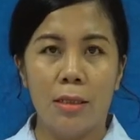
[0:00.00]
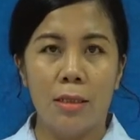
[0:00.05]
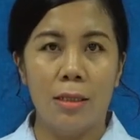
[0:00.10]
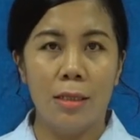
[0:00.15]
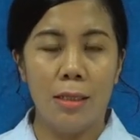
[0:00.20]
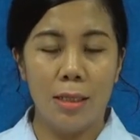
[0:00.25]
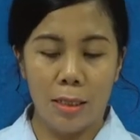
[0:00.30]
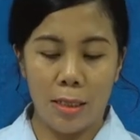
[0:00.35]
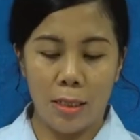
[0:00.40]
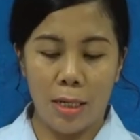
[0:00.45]

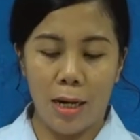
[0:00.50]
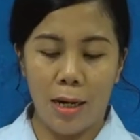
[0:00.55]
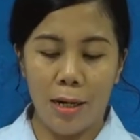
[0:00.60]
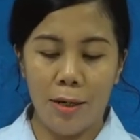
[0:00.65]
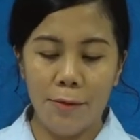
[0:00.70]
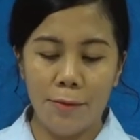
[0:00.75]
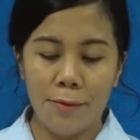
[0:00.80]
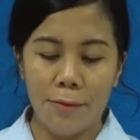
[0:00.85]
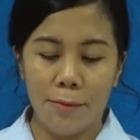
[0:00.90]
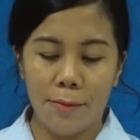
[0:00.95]
does it have?
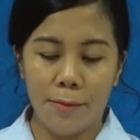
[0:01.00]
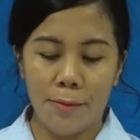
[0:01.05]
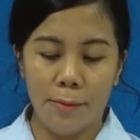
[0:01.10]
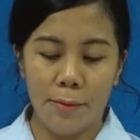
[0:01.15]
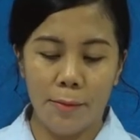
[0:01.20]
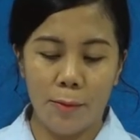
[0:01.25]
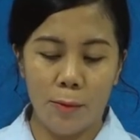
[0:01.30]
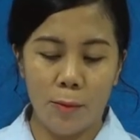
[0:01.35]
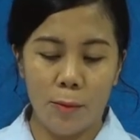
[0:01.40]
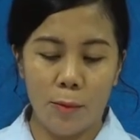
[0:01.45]

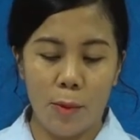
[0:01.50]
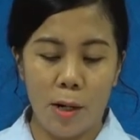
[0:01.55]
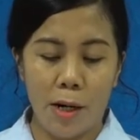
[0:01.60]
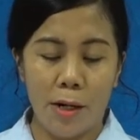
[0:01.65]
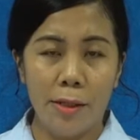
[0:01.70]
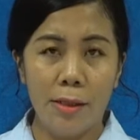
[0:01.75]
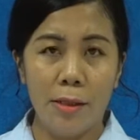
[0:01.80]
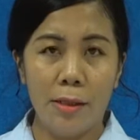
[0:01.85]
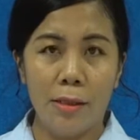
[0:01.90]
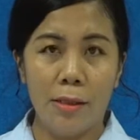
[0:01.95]

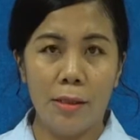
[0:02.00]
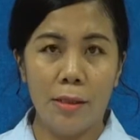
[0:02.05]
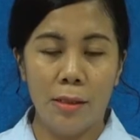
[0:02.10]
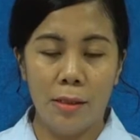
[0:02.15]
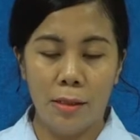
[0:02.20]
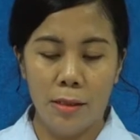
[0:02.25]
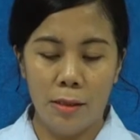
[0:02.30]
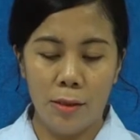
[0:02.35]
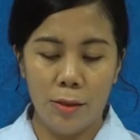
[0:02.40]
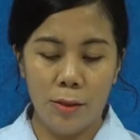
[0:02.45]
1,
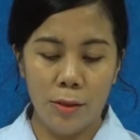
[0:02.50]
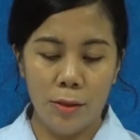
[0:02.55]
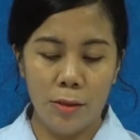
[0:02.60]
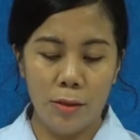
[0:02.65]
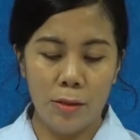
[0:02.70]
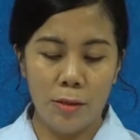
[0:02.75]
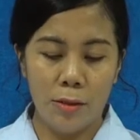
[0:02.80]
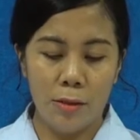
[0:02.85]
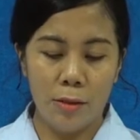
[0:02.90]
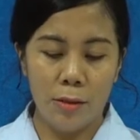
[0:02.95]

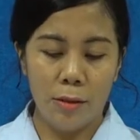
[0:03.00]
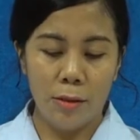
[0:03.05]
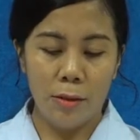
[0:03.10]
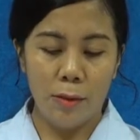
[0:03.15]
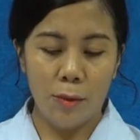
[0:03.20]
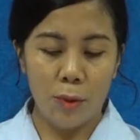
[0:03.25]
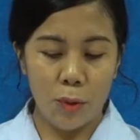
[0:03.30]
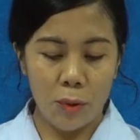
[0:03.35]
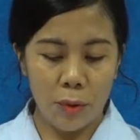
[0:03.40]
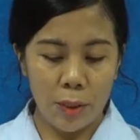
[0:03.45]
2,
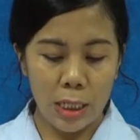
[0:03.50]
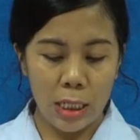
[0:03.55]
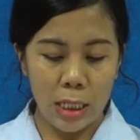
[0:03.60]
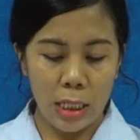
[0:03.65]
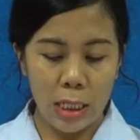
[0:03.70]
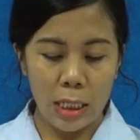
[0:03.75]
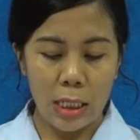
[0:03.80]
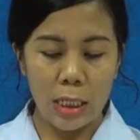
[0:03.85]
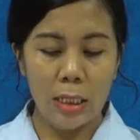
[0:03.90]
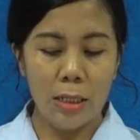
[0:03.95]
3,
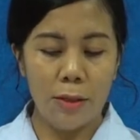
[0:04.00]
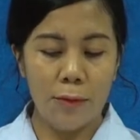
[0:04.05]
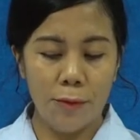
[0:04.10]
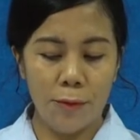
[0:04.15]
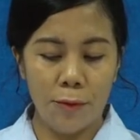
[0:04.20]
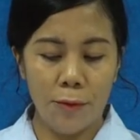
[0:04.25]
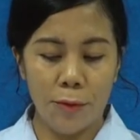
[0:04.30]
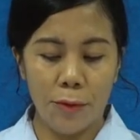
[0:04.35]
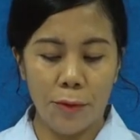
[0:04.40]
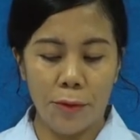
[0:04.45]

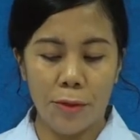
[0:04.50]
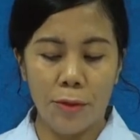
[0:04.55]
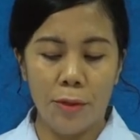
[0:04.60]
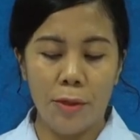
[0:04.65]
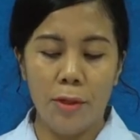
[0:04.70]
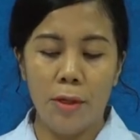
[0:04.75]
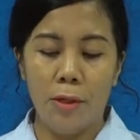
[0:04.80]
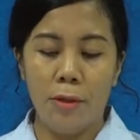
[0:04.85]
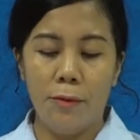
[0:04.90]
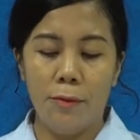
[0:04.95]
4,
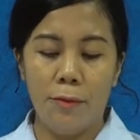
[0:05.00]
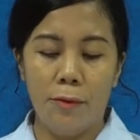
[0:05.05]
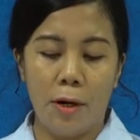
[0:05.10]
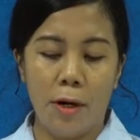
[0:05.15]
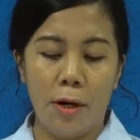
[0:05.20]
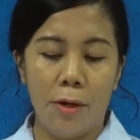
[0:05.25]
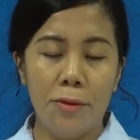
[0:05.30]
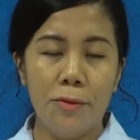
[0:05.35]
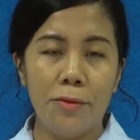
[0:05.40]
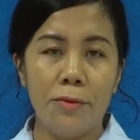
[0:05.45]

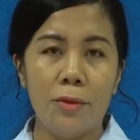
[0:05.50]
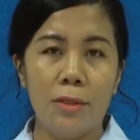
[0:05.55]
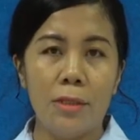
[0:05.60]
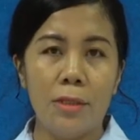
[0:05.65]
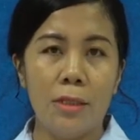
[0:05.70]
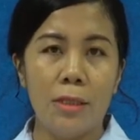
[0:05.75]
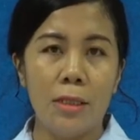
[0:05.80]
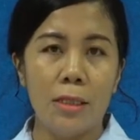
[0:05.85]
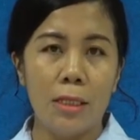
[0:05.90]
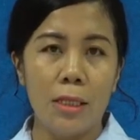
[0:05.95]
5,
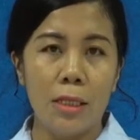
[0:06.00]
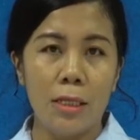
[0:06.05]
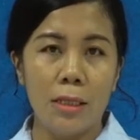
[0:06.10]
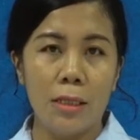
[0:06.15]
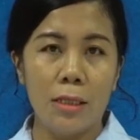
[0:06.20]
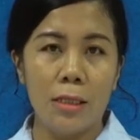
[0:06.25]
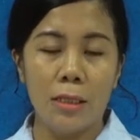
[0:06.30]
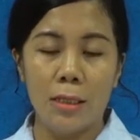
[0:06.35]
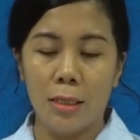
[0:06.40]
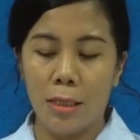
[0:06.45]
6,
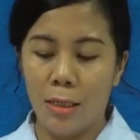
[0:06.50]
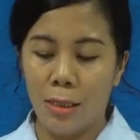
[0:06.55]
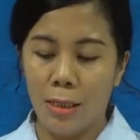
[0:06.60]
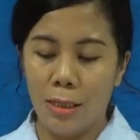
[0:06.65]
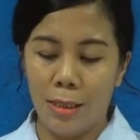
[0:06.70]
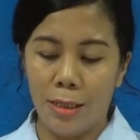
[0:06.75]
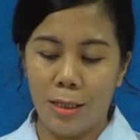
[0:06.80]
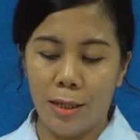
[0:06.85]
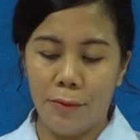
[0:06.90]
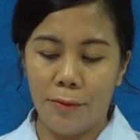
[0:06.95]

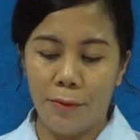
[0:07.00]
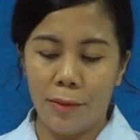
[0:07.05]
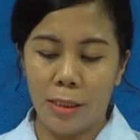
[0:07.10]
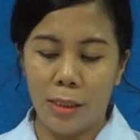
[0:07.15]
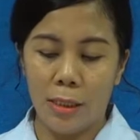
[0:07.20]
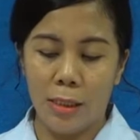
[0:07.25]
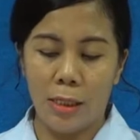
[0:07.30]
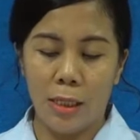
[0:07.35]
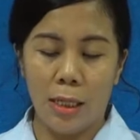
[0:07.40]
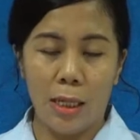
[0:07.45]
7,
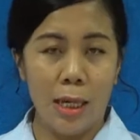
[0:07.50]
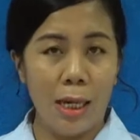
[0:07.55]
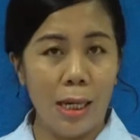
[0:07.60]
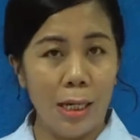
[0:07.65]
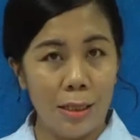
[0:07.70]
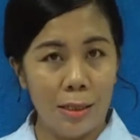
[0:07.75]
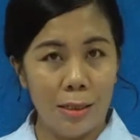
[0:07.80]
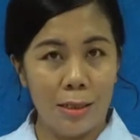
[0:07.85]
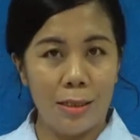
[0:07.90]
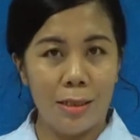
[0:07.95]
8.